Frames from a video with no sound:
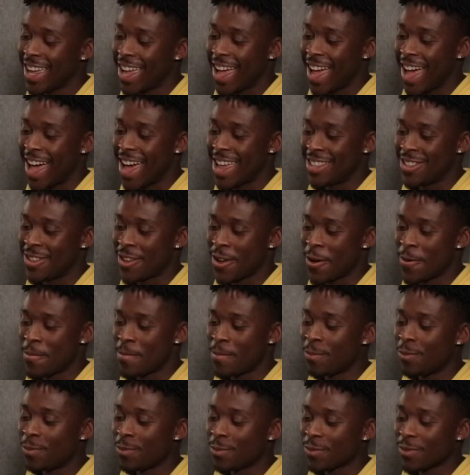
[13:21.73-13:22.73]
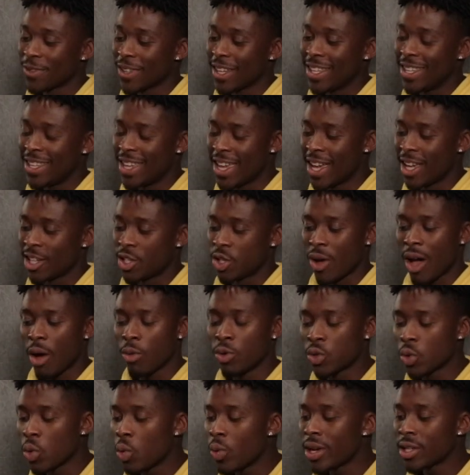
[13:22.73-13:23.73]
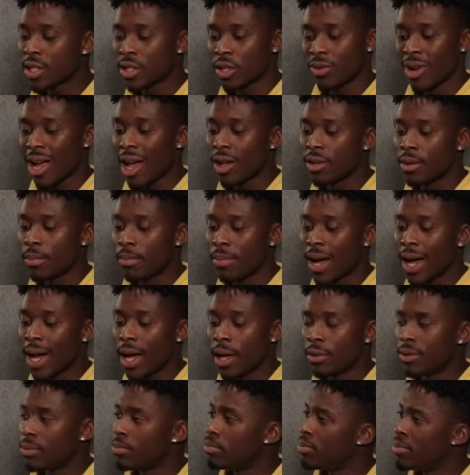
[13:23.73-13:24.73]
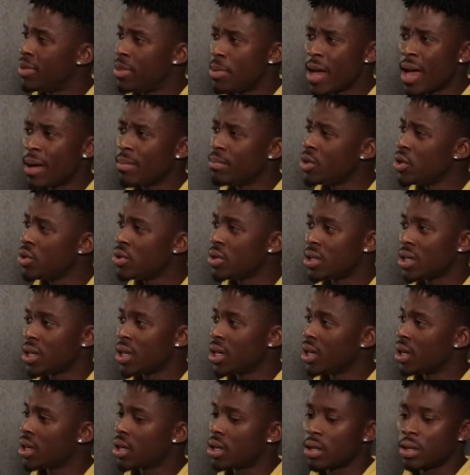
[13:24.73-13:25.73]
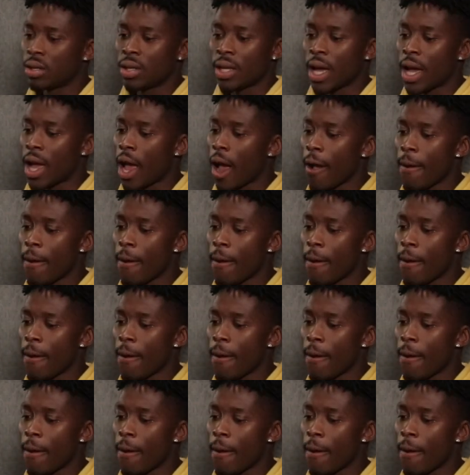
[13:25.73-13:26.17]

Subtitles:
And so I was always surrounded by their music and like,